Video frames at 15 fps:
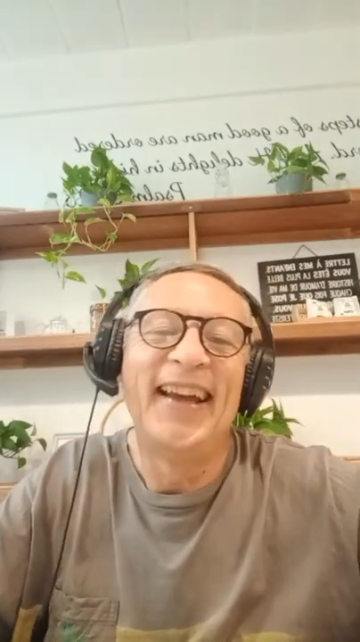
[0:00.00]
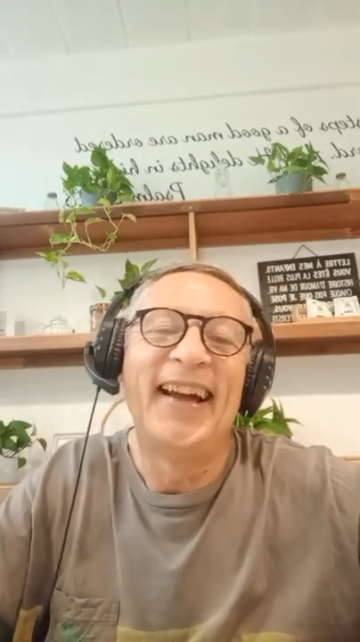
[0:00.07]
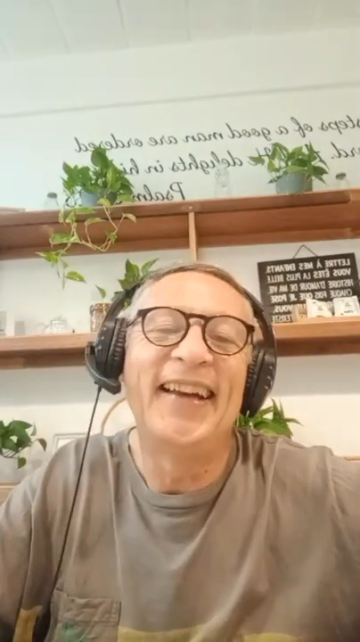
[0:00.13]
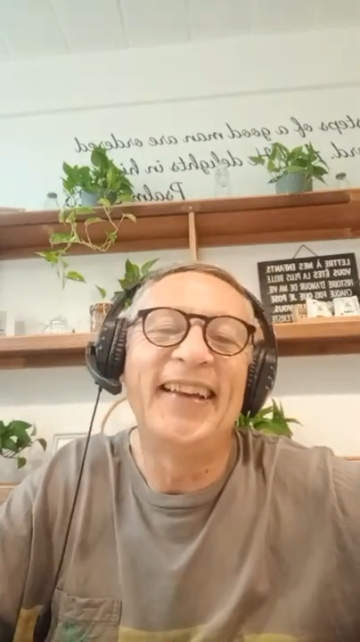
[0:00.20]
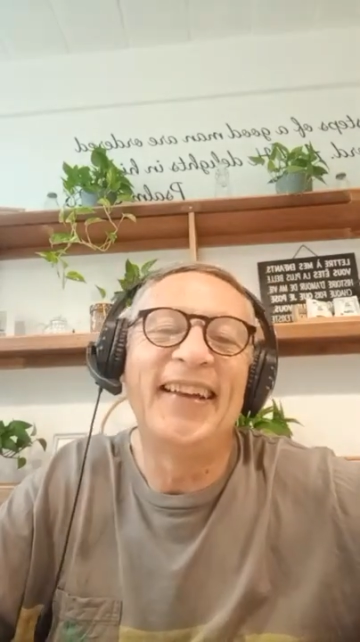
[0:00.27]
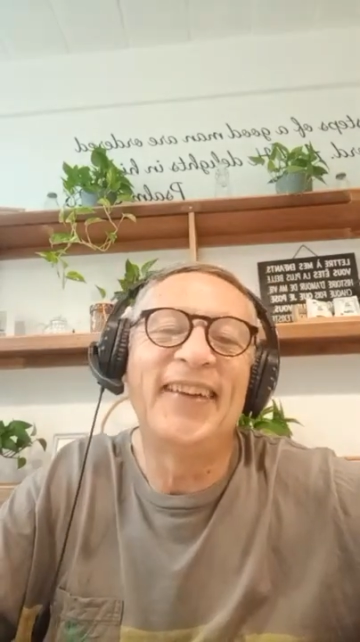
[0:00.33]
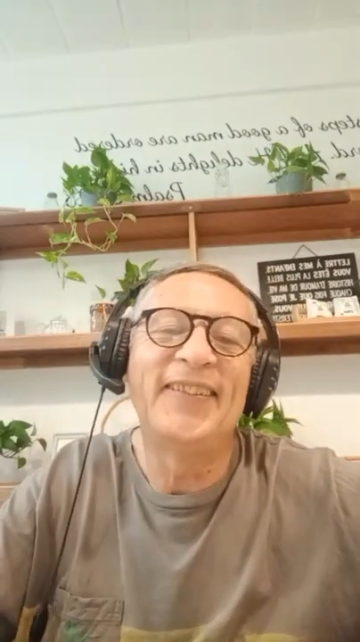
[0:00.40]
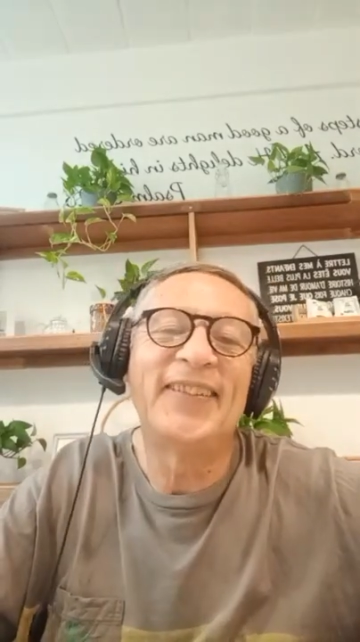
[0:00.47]

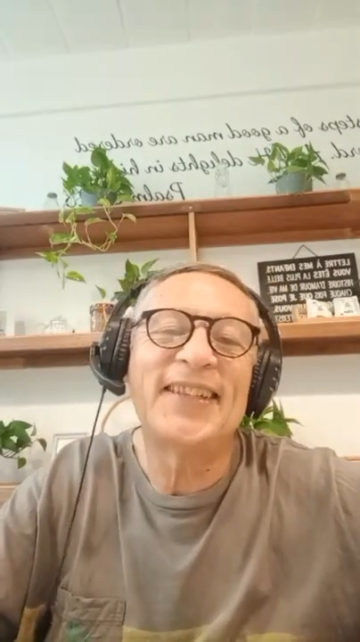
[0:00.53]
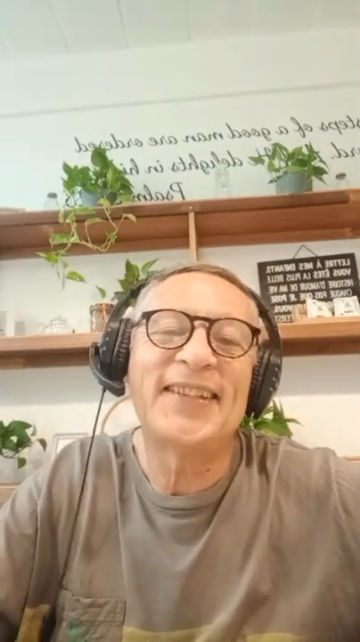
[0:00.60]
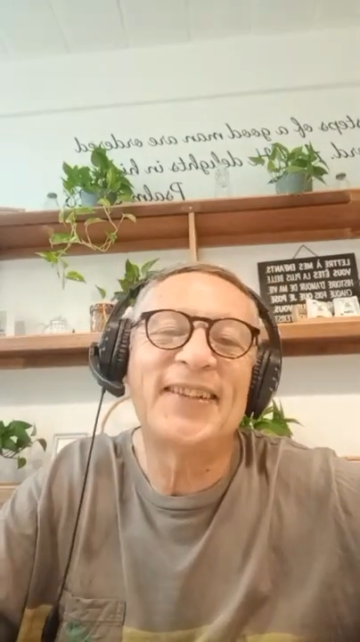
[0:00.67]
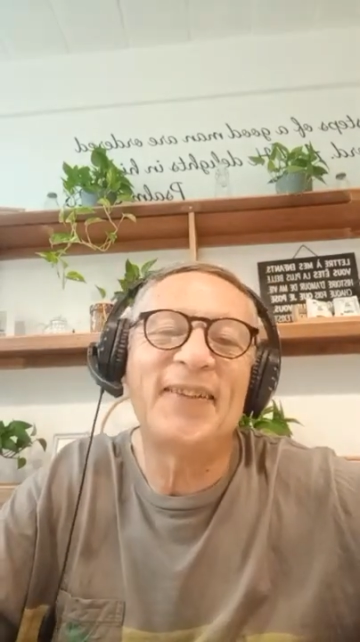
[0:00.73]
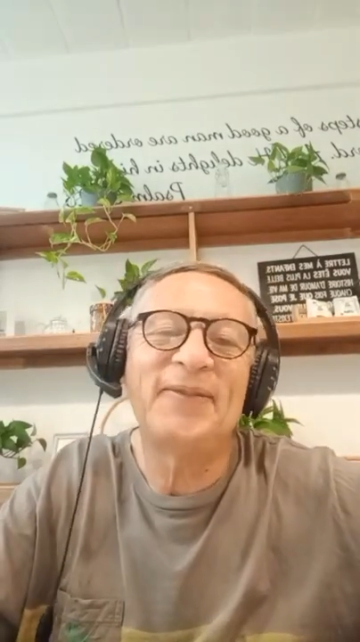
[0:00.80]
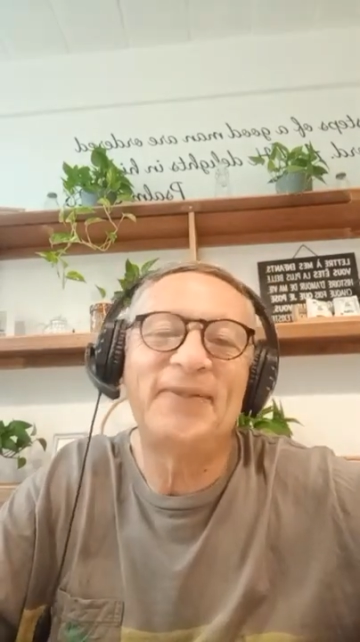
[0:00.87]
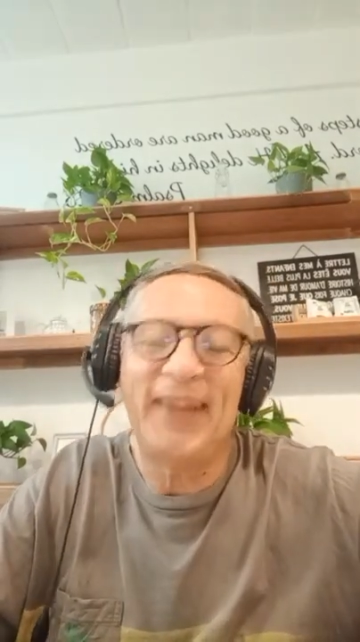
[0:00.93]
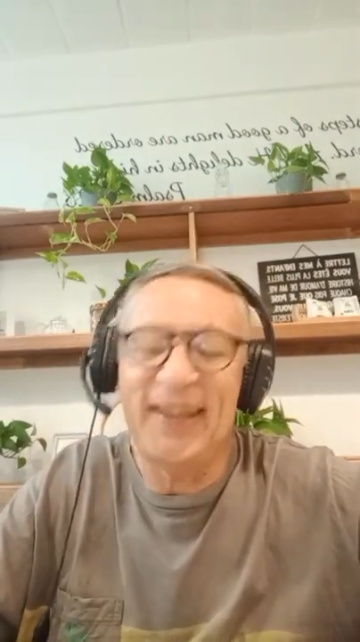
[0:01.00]
And I'm going to
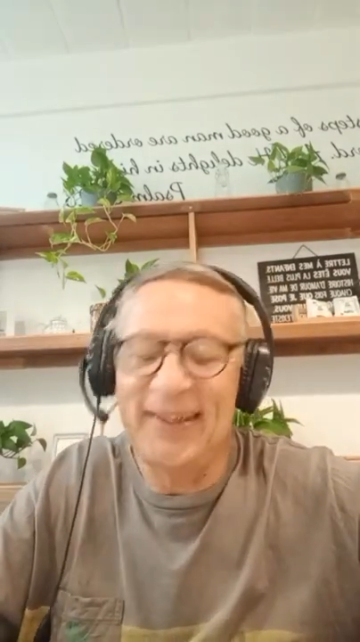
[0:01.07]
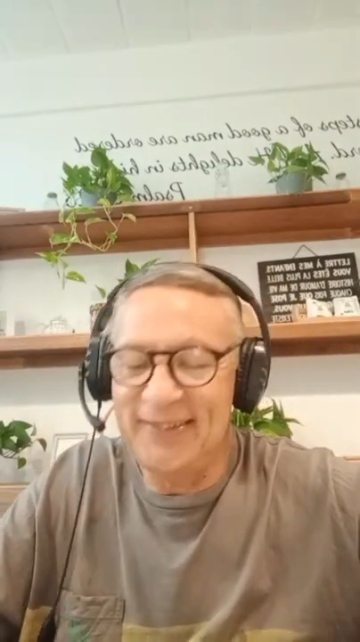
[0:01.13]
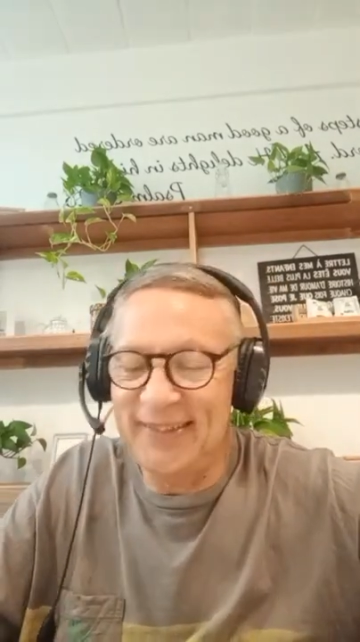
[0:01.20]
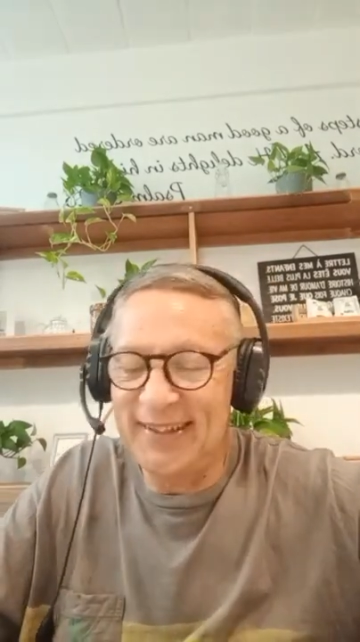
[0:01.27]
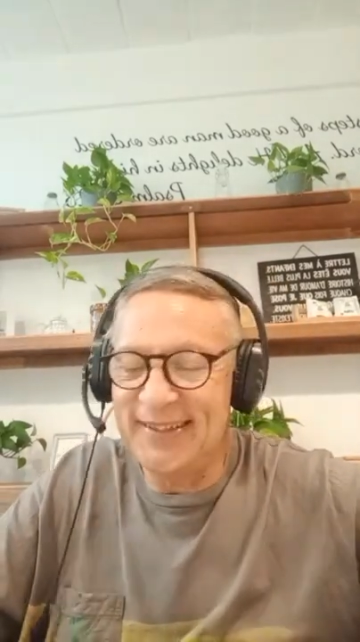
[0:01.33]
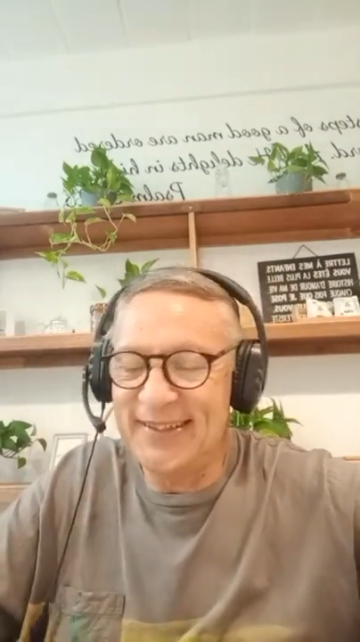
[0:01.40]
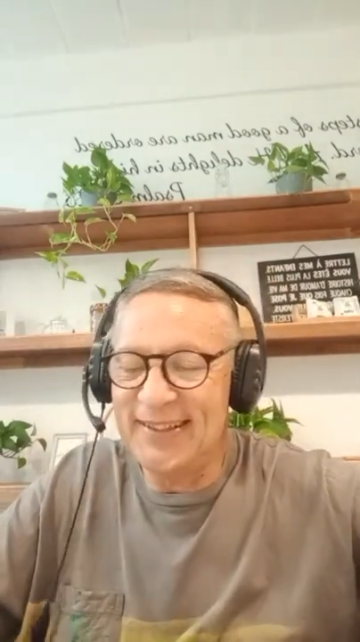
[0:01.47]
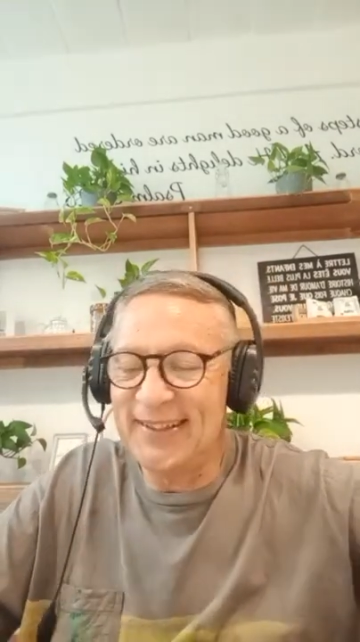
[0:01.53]
stop playing
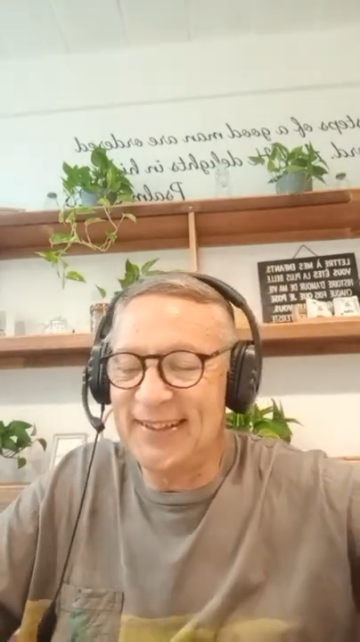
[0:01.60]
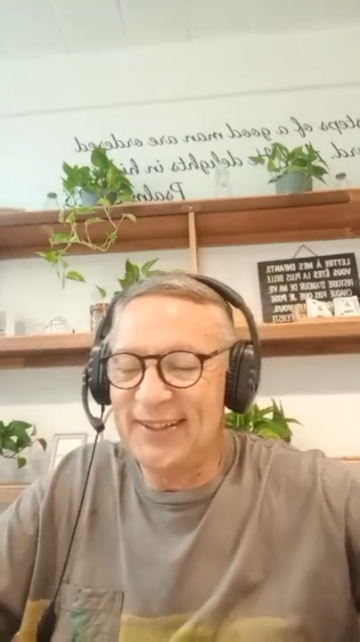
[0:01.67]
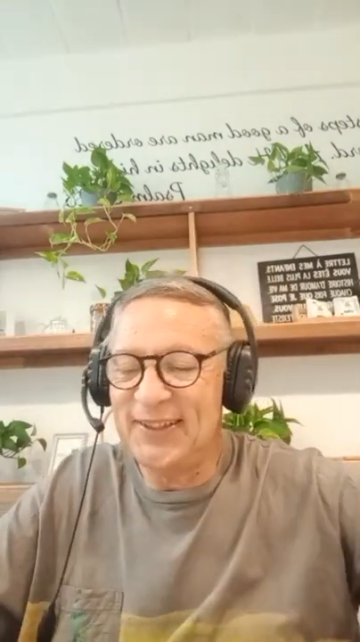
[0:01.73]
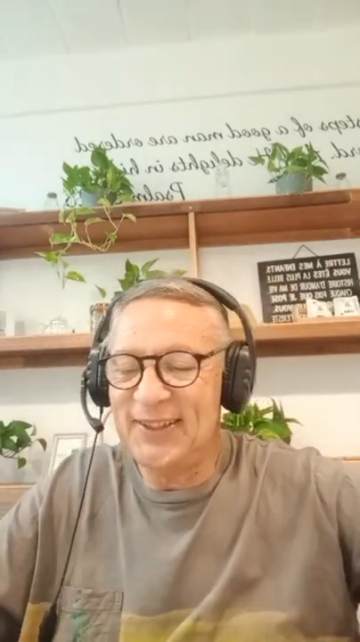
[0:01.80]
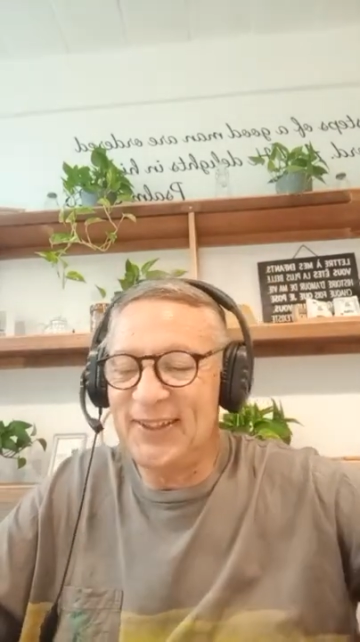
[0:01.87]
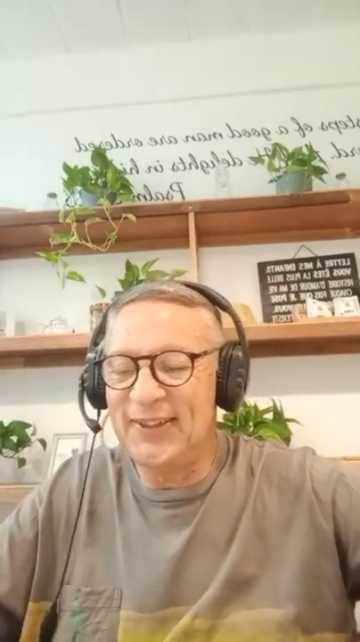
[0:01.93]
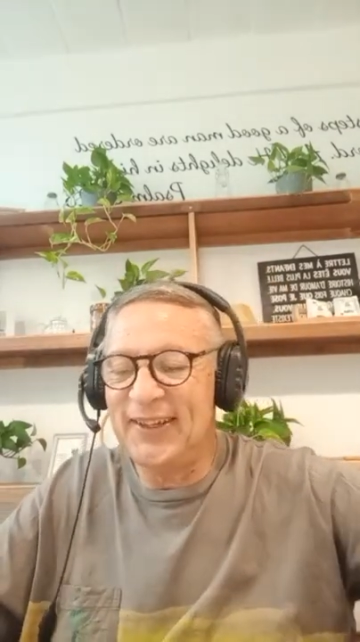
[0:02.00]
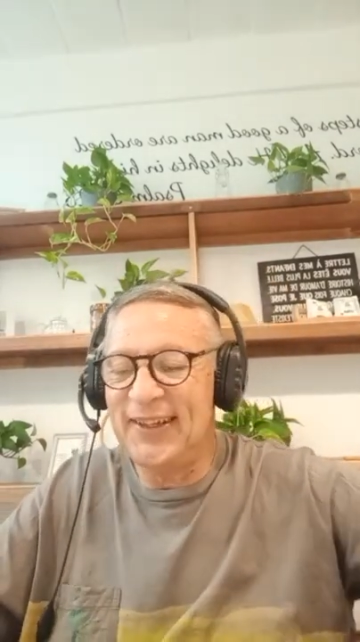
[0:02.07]
with this little
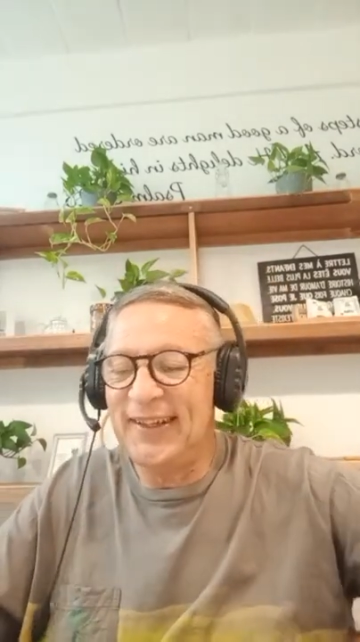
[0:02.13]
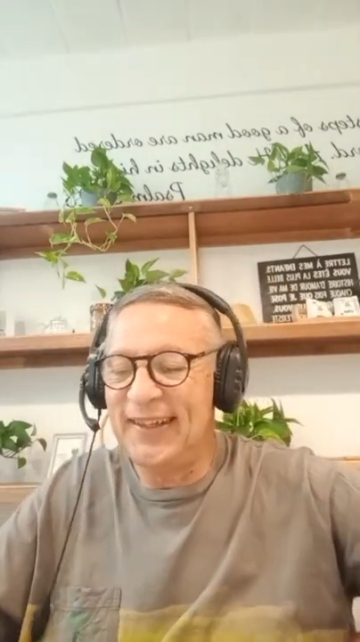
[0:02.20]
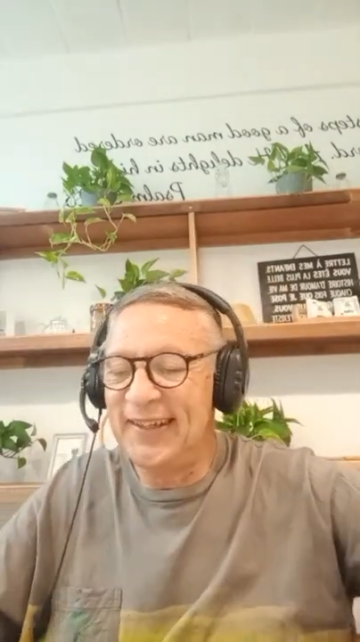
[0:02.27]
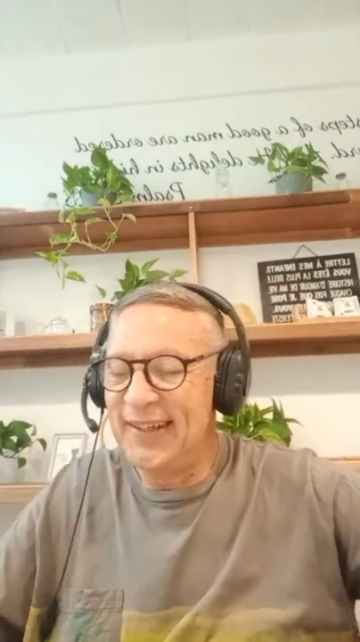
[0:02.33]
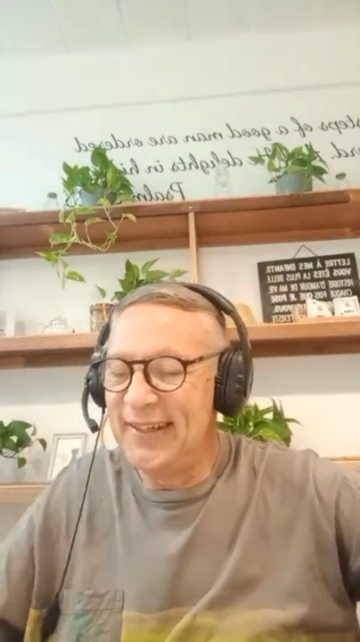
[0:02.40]
toy.